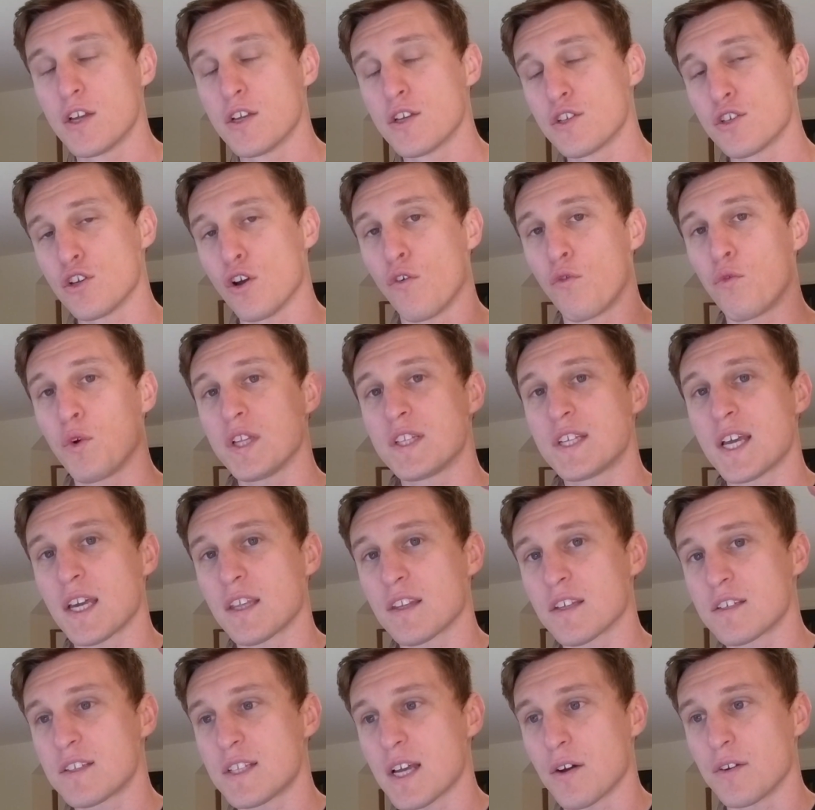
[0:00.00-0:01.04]
So if we take
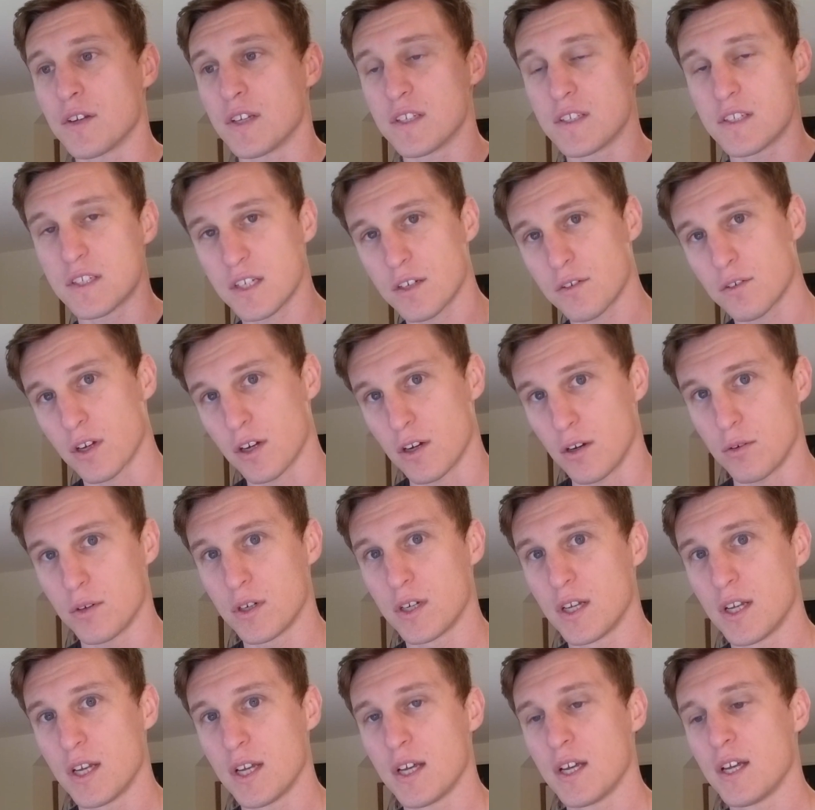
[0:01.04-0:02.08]
this down to 0,
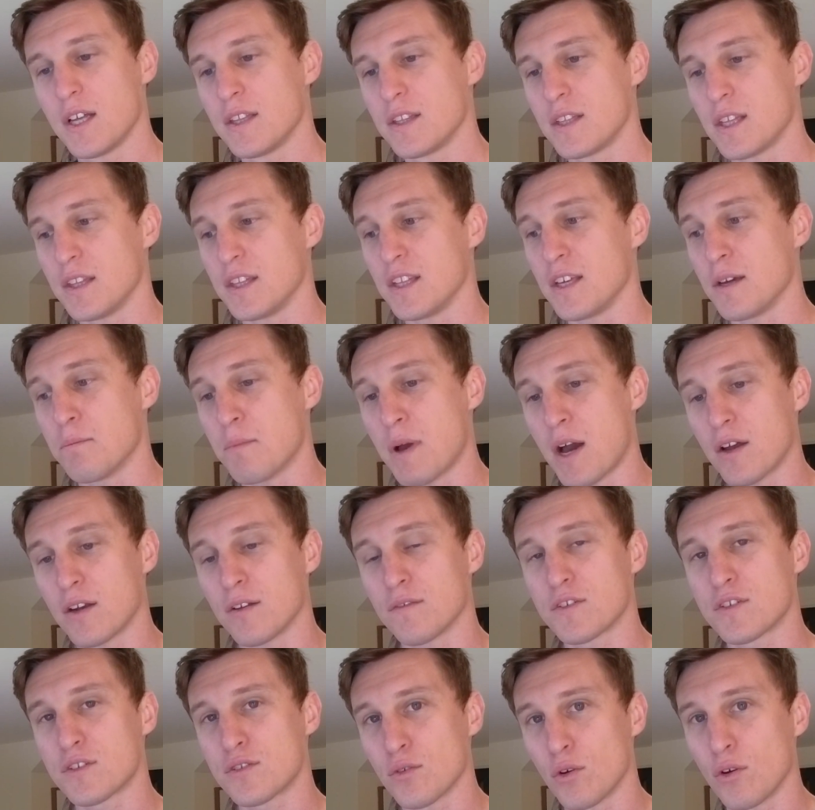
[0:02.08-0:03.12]
then the amount
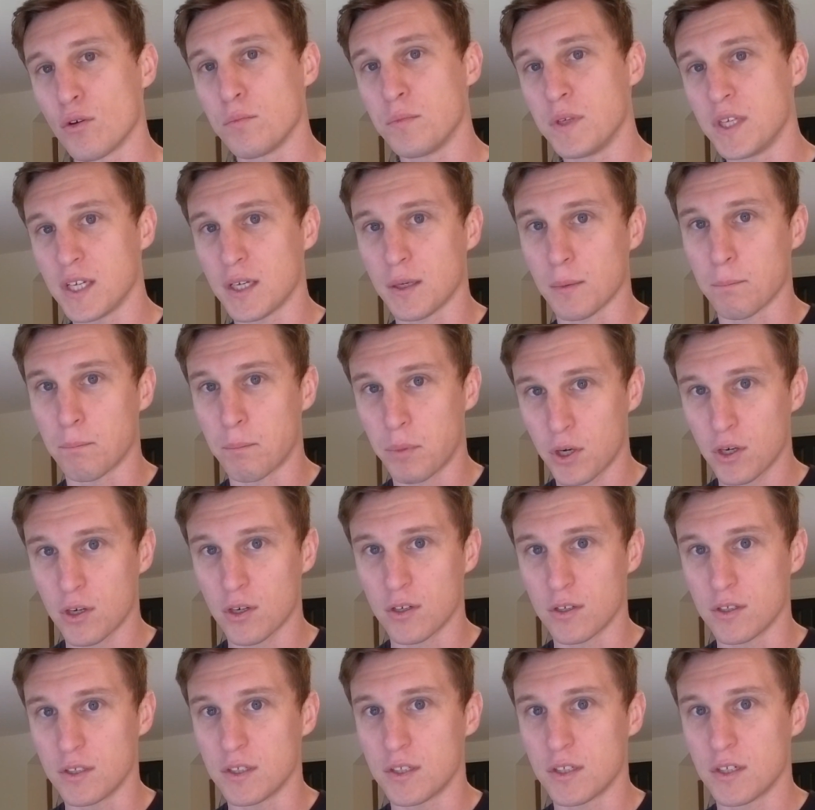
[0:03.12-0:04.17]
of SOL being
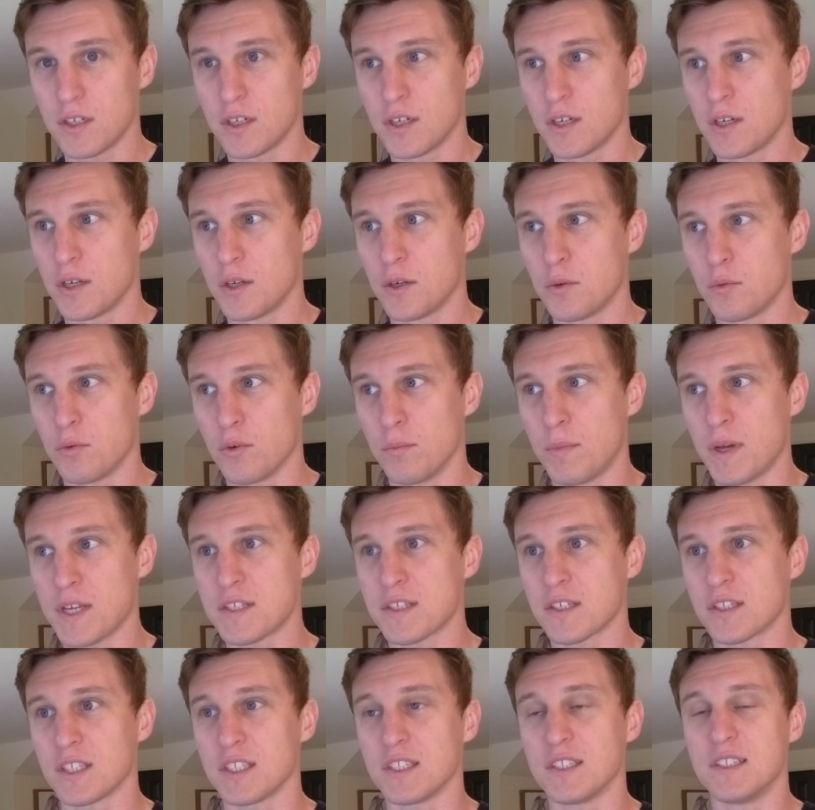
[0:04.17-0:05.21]
burned will
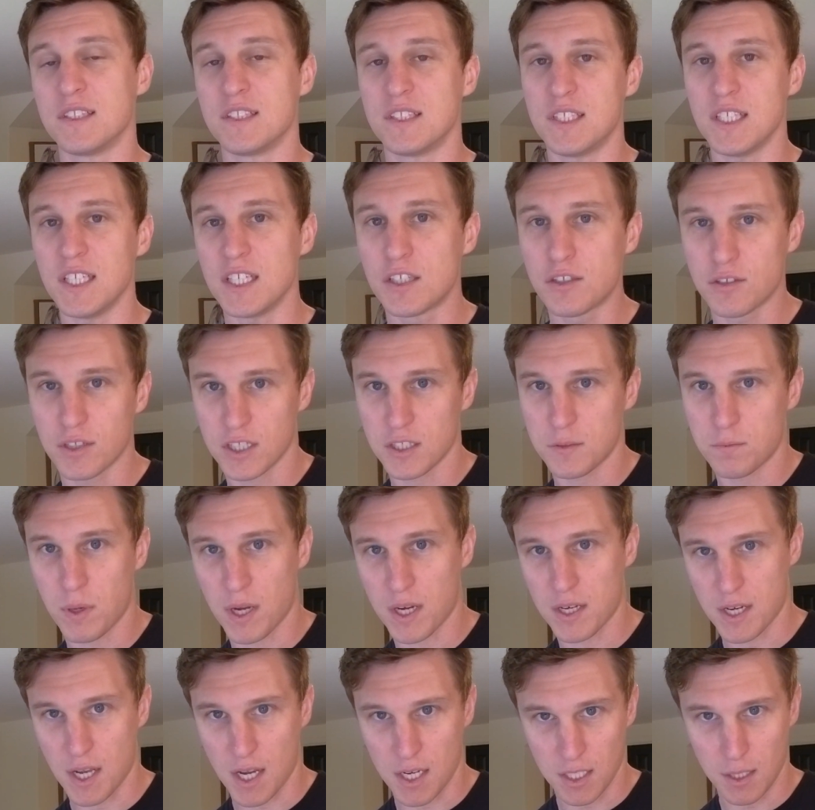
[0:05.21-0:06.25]
basically decrease by
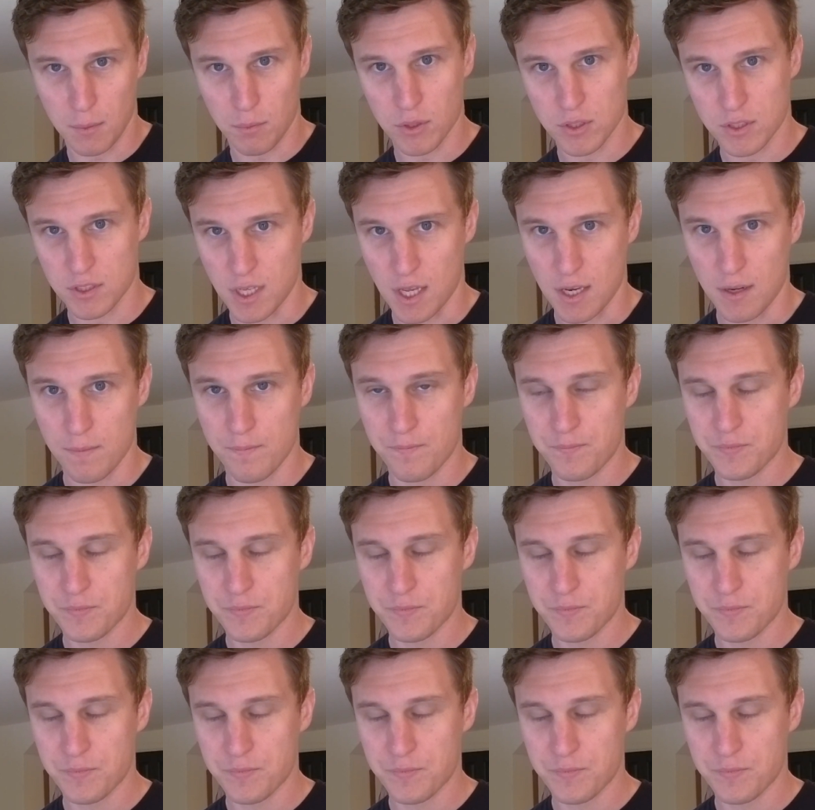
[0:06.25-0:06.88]
90%.